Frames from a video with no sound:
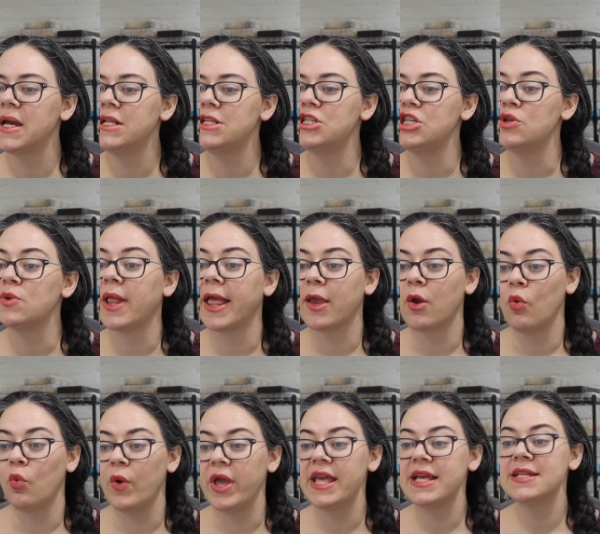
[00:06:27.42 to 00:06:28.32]
Do you like
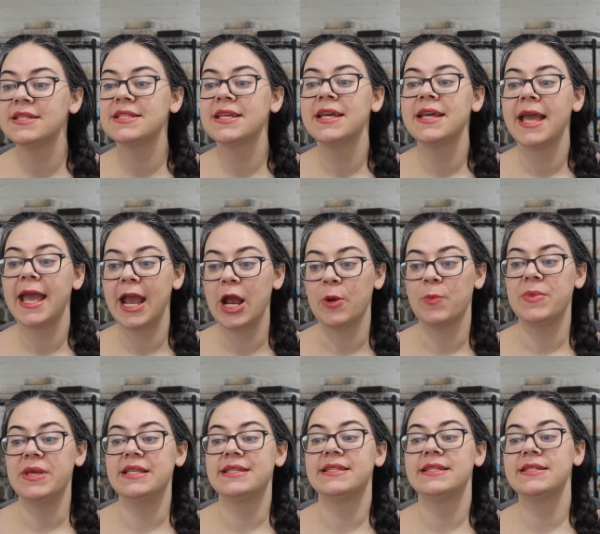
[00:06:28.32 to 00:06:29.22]
wigs, hair
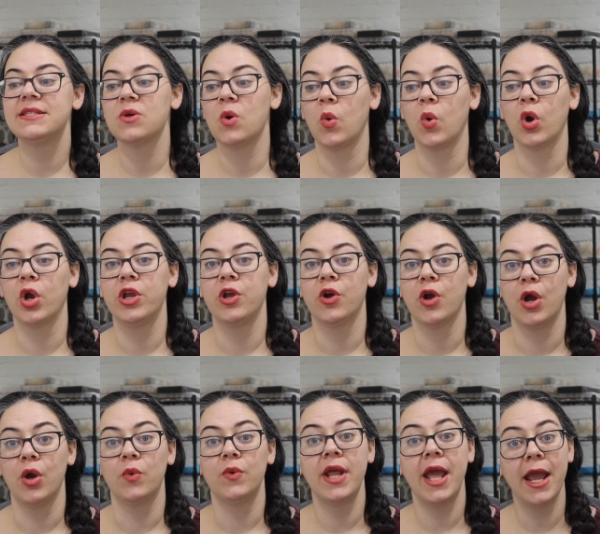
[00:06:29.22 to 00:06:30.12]
pieces, or your
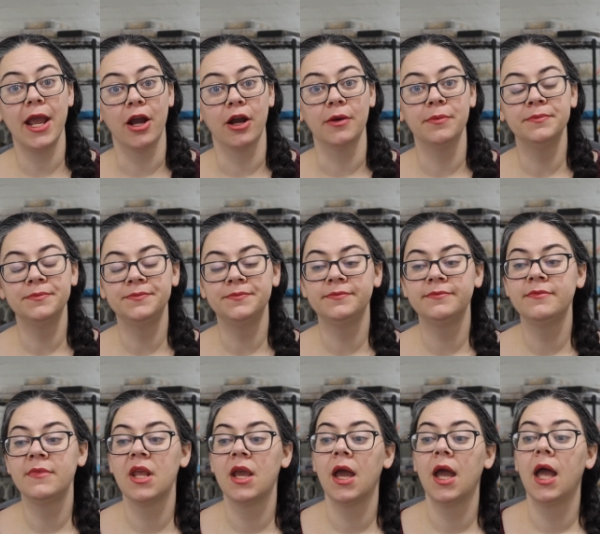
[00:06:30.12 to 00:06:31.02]
own hair?
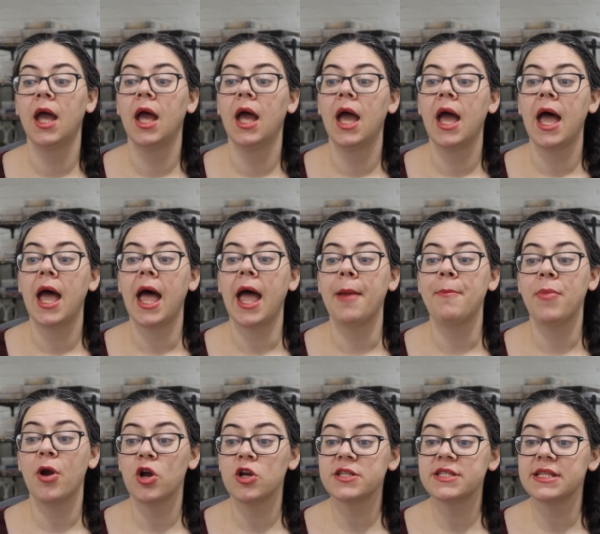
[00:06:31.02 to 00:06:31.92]
I
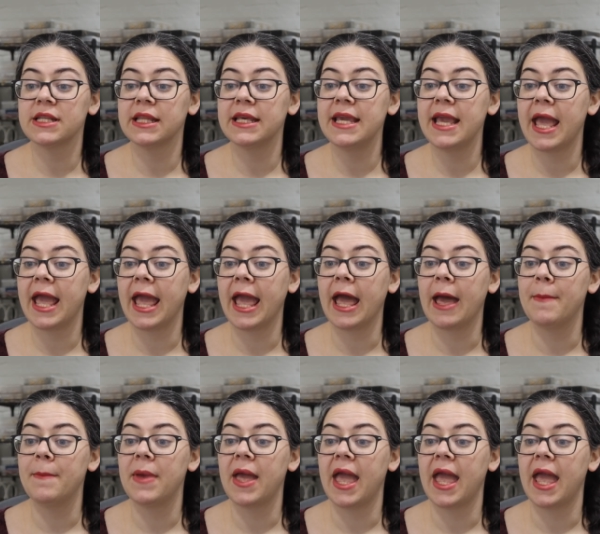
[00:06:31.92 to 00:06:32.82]
personally
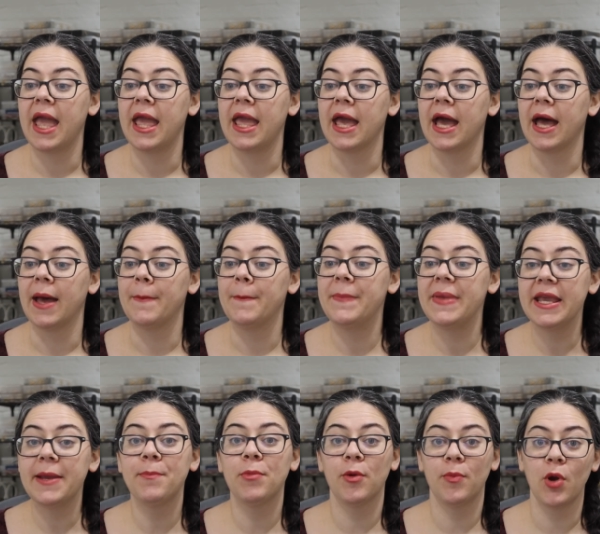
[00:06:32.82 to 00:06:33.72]
am a
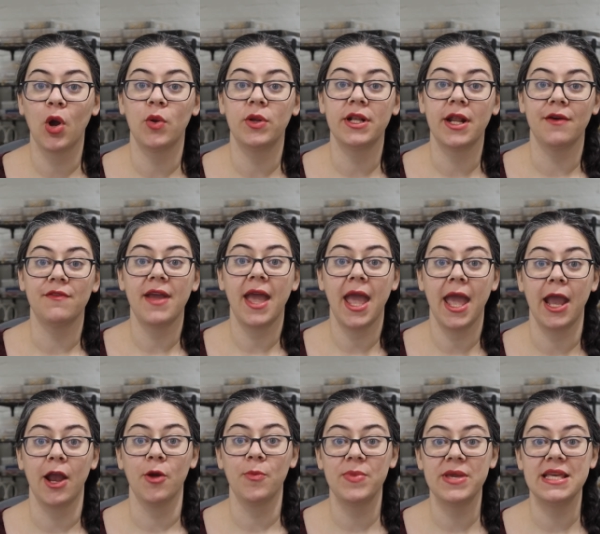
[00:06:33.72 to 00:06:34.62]
big proponent of
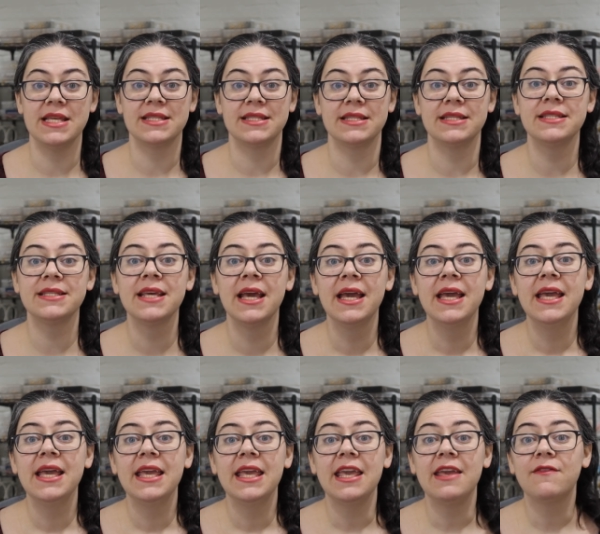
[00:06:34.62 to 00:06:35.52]
hair pieces,
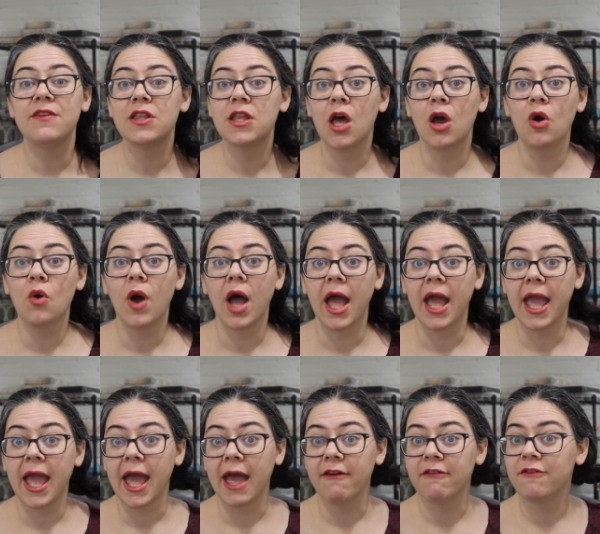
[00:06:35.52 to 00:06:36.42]
even though I
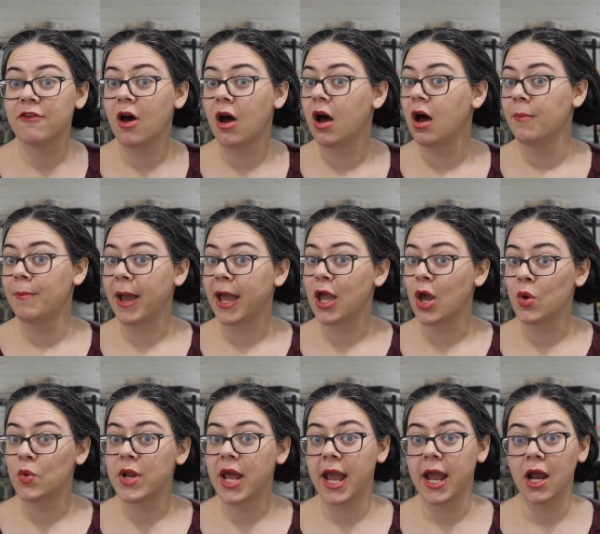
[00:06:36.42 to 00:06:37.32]
have my
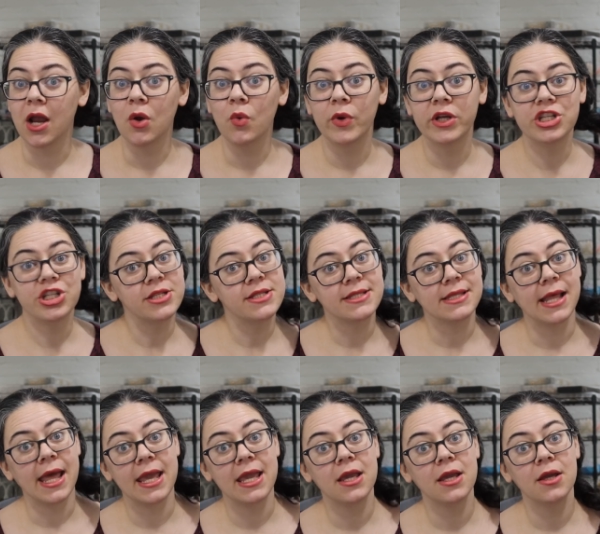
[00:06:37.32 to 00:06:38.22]
own hair, which is
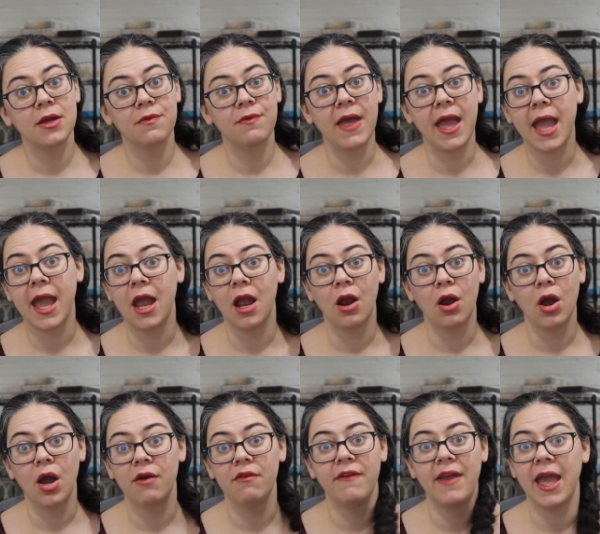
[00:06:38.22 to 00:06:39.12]
like the
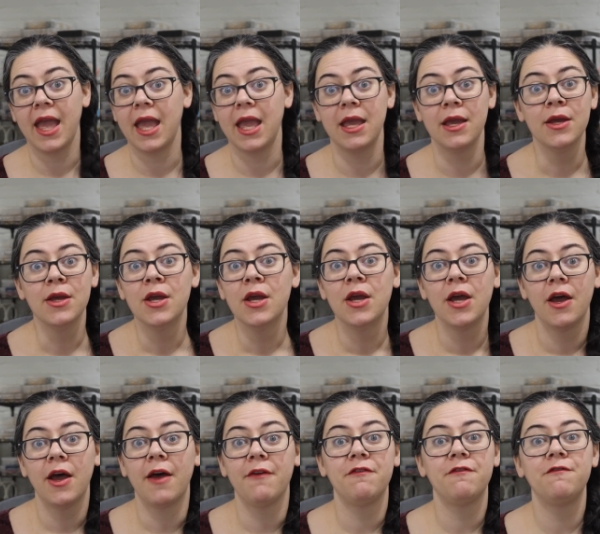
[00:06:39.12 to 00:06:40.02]
hair of a
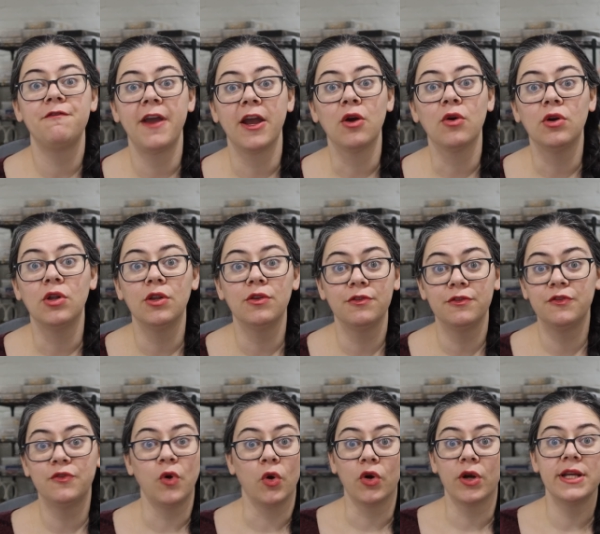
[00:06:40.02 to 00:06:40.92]
feral
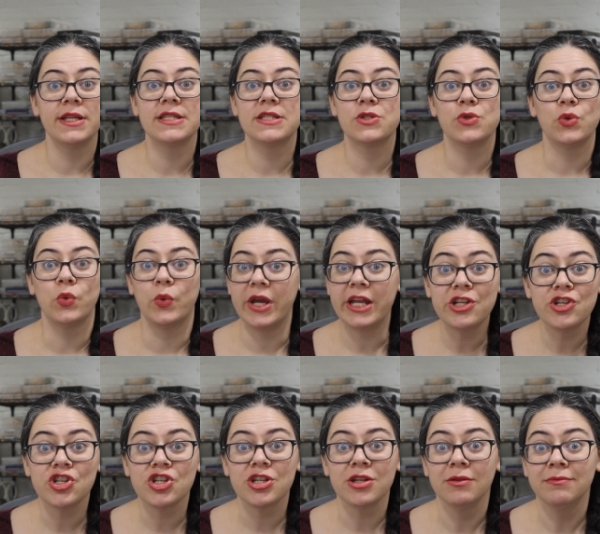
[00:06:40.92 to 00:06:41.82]
forest
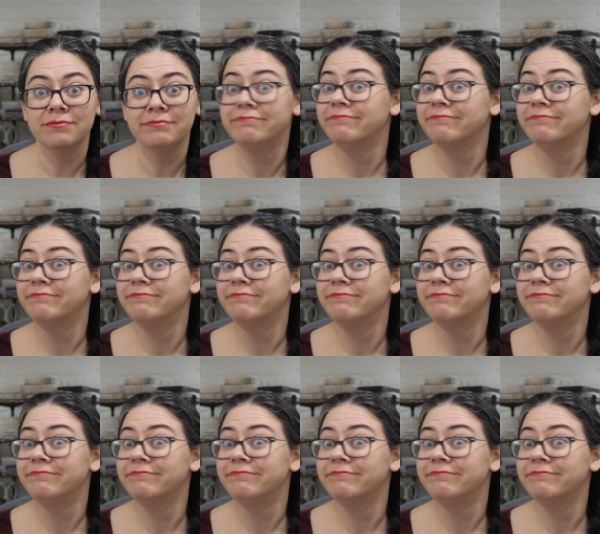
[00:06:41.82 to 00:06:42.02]
witch.